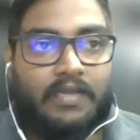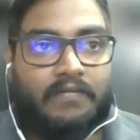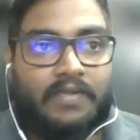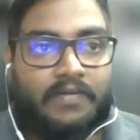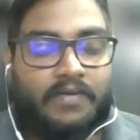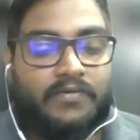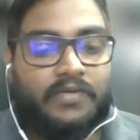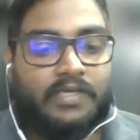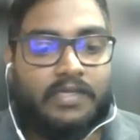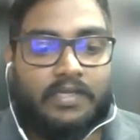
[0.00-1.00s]
we were
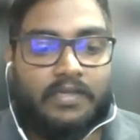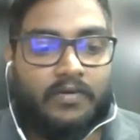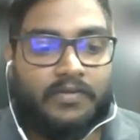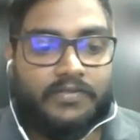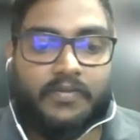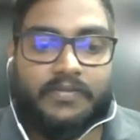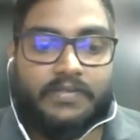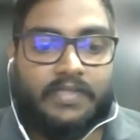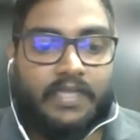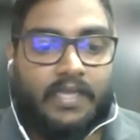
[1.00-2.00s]
doing uh, odd jobs
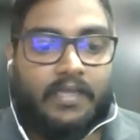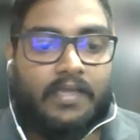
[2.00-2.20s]
there